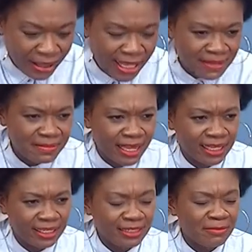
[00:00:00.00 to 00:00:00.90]
Way
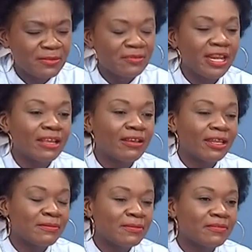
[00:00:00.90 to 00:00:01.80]
back.
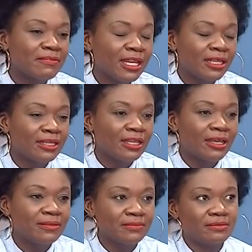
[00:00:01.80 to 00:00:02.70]
Nimefurahi
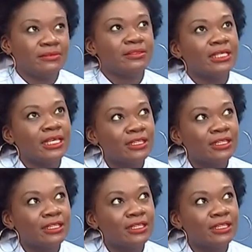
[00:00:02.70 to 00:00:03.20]
kusikia